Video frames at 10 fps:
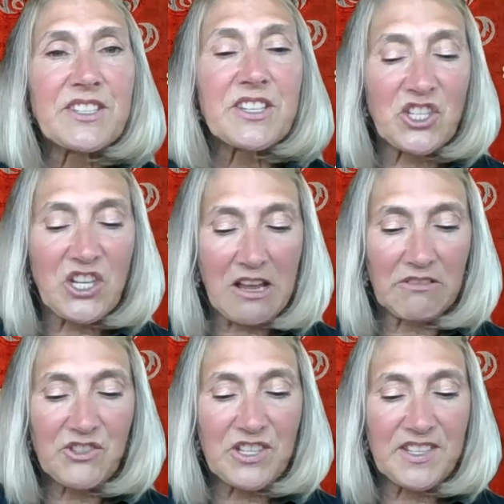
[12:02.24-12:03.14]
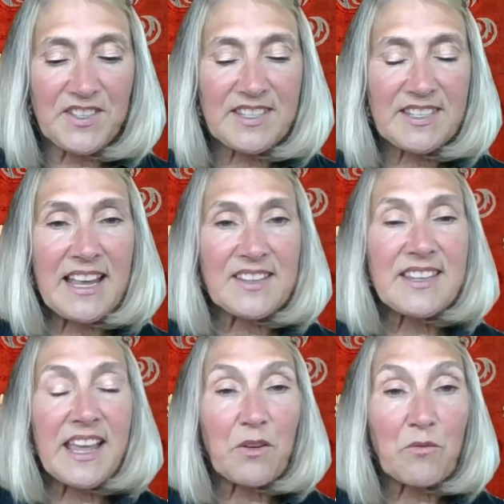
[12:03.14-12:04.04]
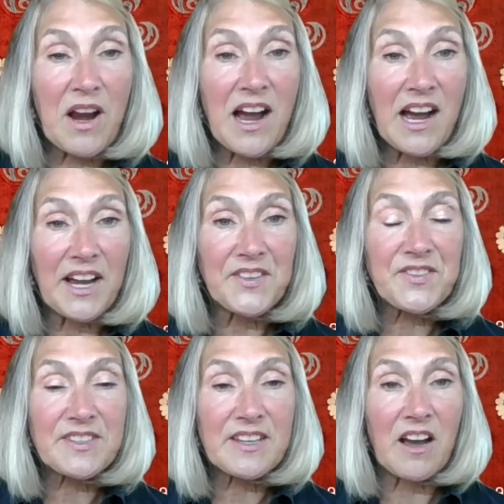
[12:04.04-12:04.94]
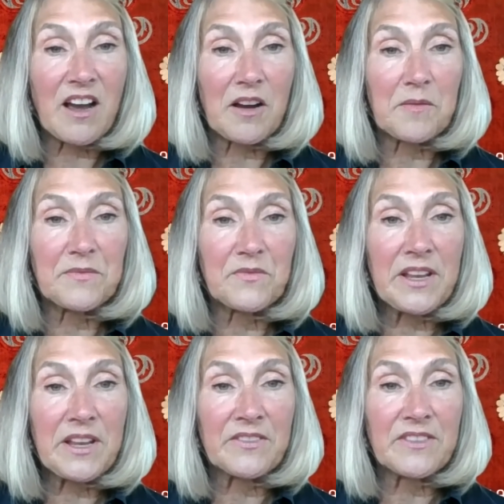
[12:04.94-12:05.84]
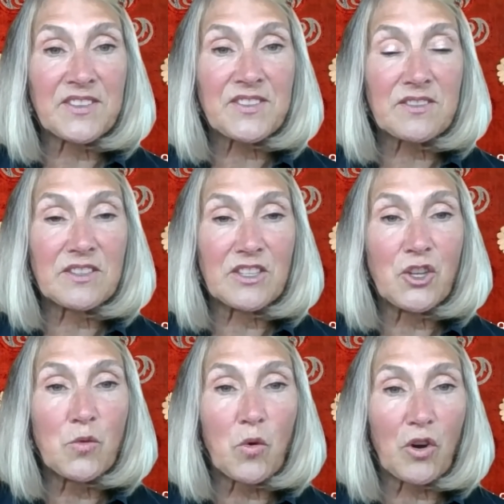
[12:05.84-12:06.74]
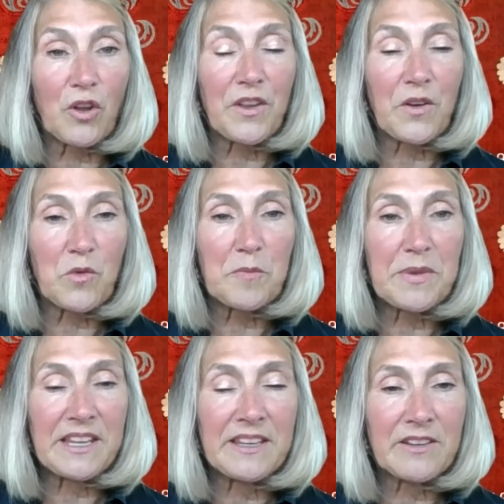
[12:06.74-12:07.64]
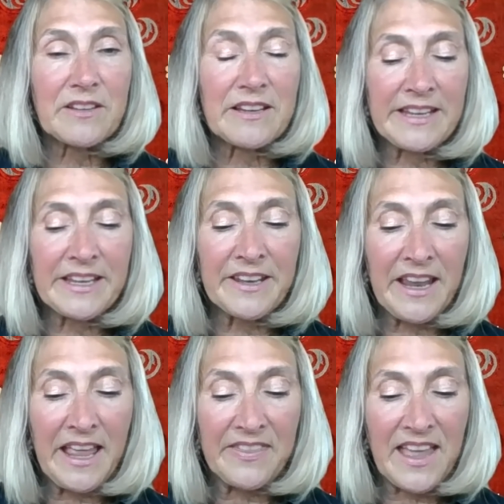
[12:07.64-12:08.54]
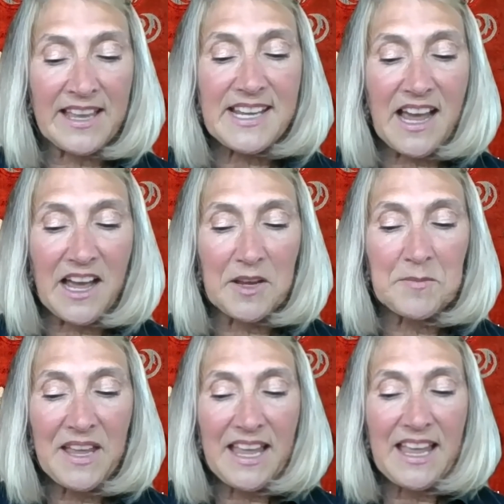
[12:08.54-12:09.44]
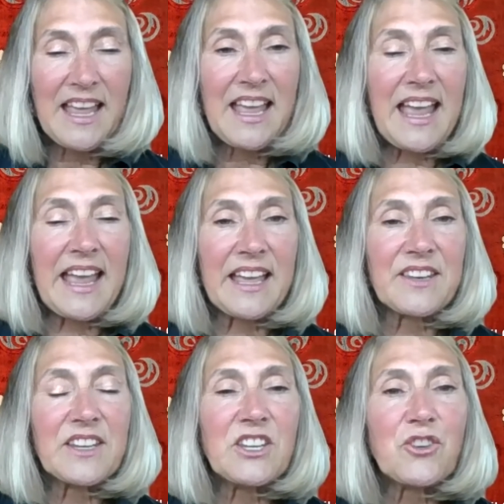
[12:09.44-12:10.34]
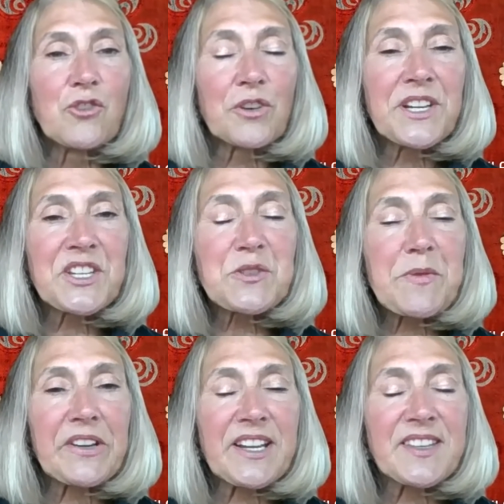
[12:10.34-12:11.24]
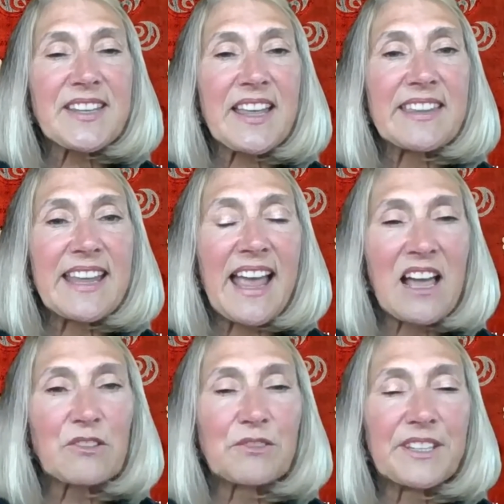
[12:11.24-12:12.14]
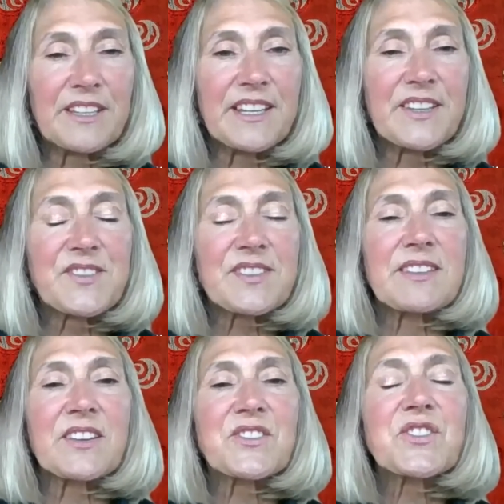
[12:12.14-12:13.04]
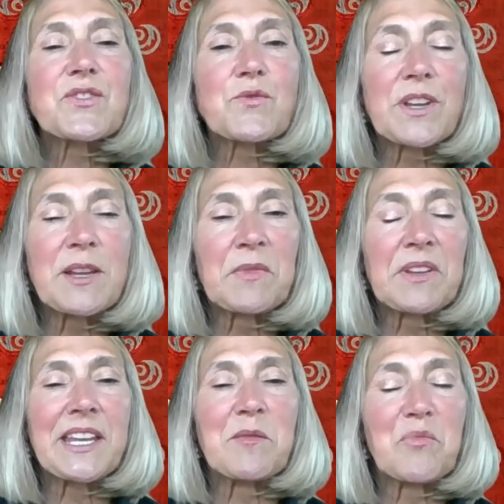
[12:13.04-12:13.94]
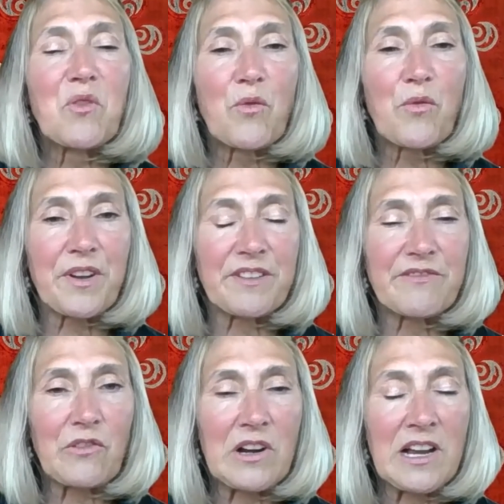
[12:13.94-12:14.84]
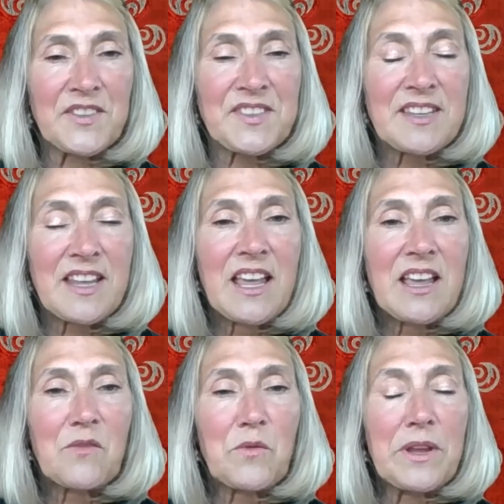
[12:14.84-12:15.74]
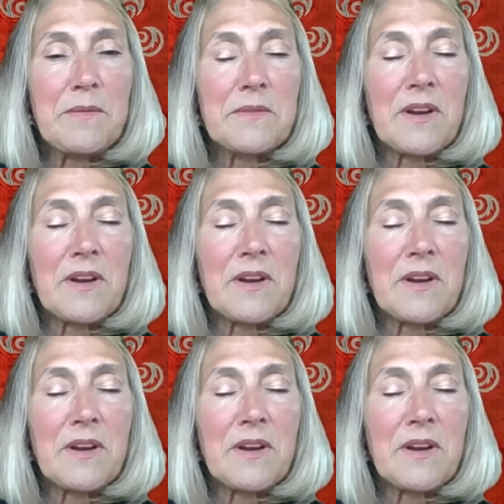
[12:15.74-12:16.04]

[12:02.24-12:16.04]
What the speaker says: to challenges as they arise in this new world that we'll be in at that time. And your experience at the Acklin is extremely important for us. We,